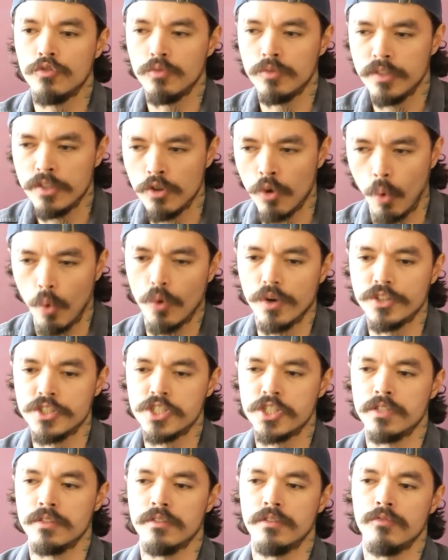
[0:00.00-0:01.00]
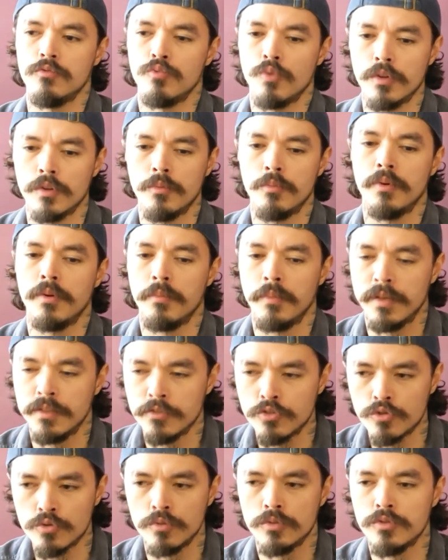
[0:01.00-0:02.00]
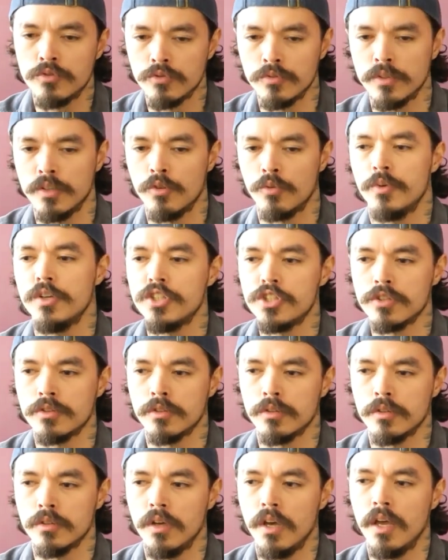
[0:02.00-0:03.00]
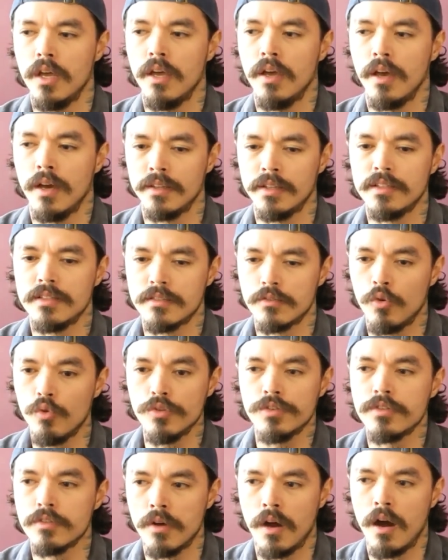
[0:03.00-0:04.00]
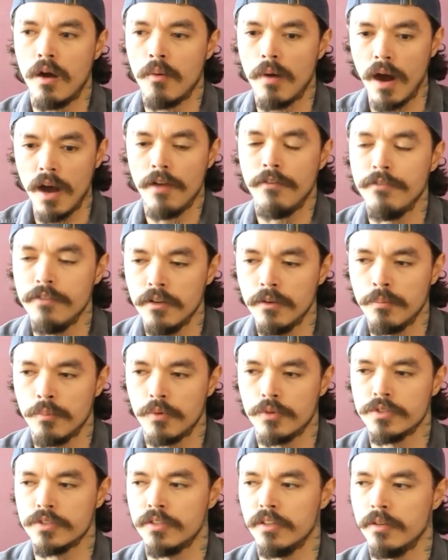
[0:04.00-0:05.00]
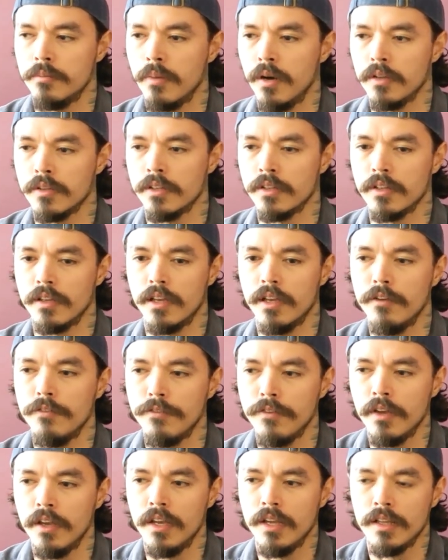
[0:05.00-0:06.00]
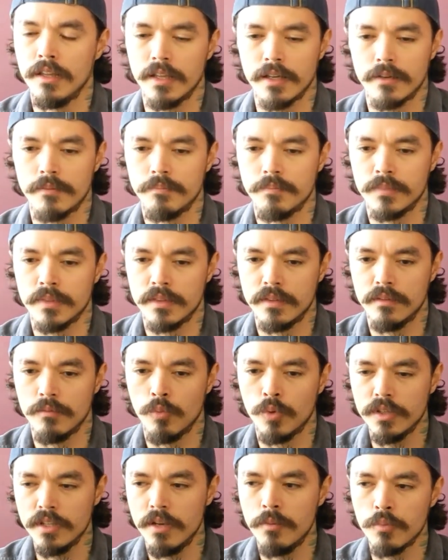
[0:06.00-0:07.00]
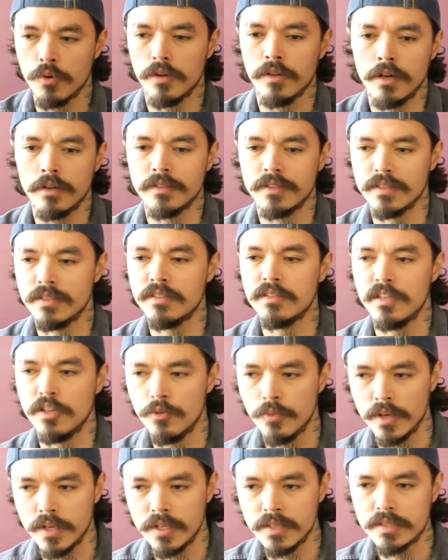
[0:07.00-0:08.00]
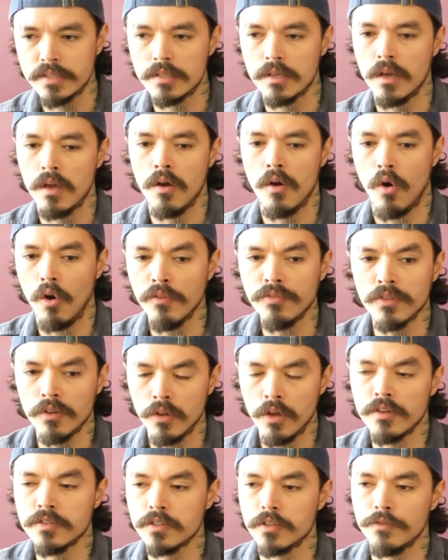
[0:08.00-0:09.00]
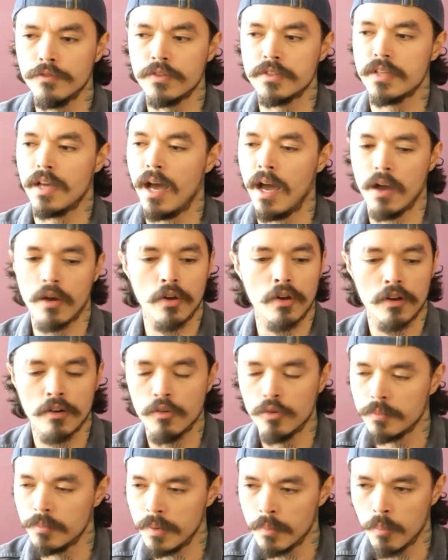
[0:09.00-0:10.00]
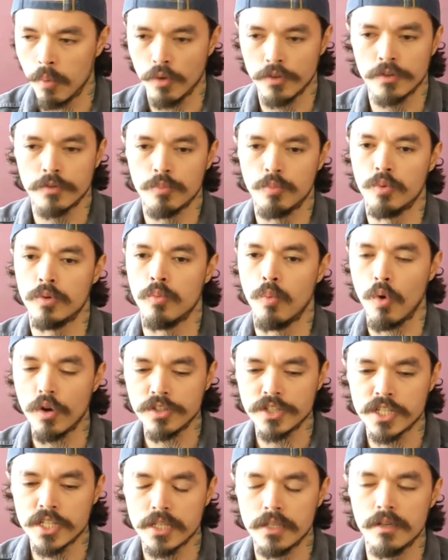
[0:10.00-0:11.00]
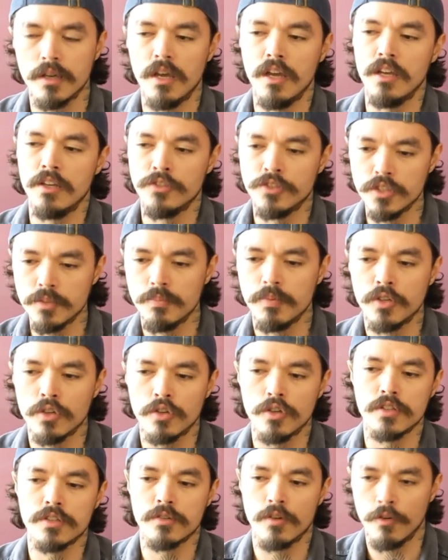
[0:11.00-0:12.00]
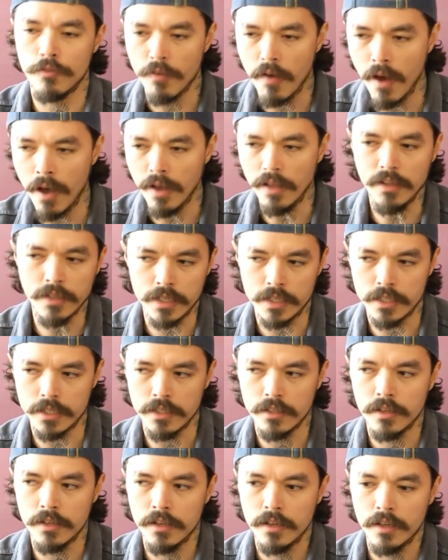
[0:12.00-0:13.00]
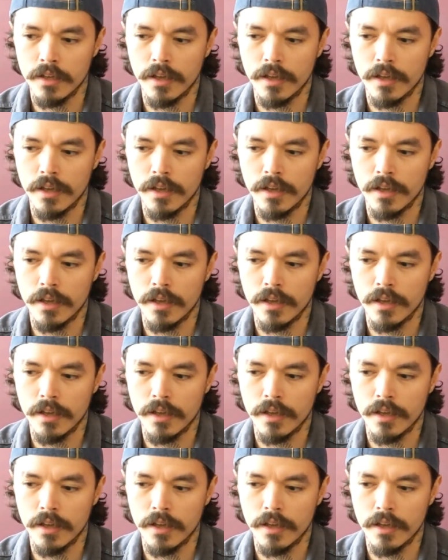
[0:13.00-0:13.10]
to the origin, want to remain true to the original. And that's also how I feel personally about it. If, like, when they brought out the series of The Last of Us, I couldn't be bothered with watching just because of Ellie